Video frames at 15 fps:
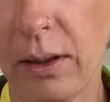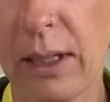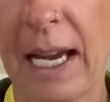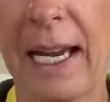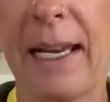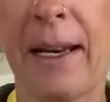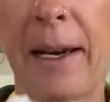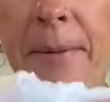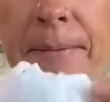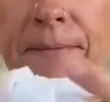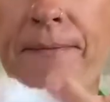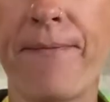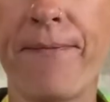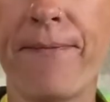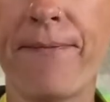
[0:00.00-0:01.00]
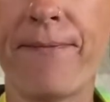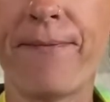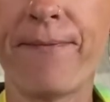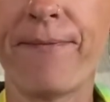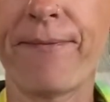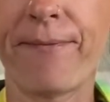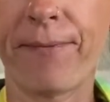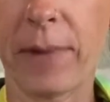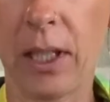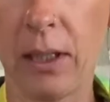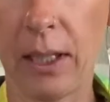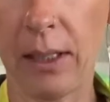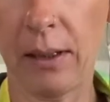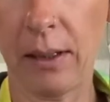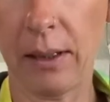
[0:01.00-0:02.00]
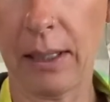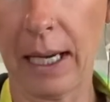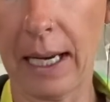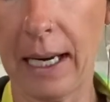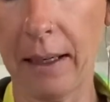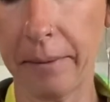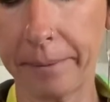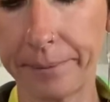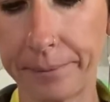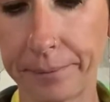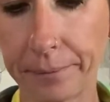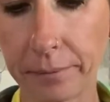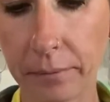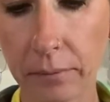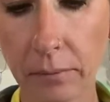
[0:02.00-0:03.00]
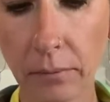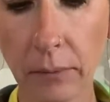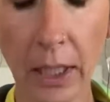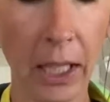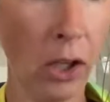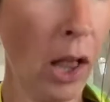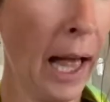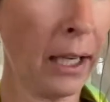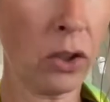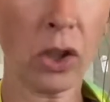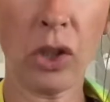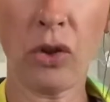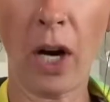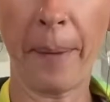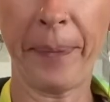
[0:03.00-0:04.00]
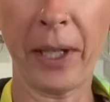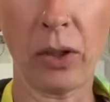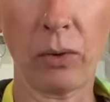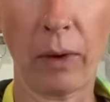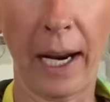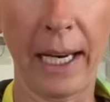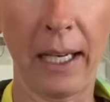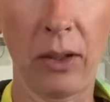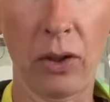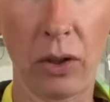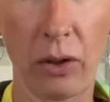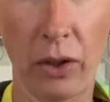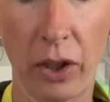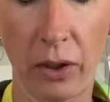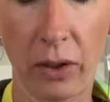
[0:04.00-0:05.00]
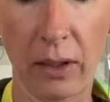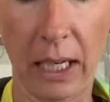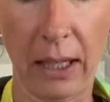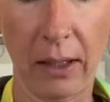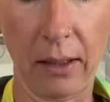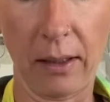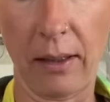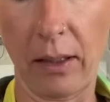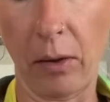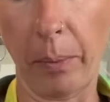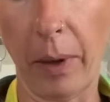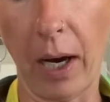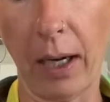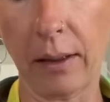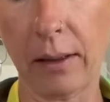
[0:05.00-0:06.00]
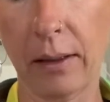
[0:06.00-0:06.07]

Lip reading: tie it up nice and tight, and you'll actually drop this right into your stainless steel pot.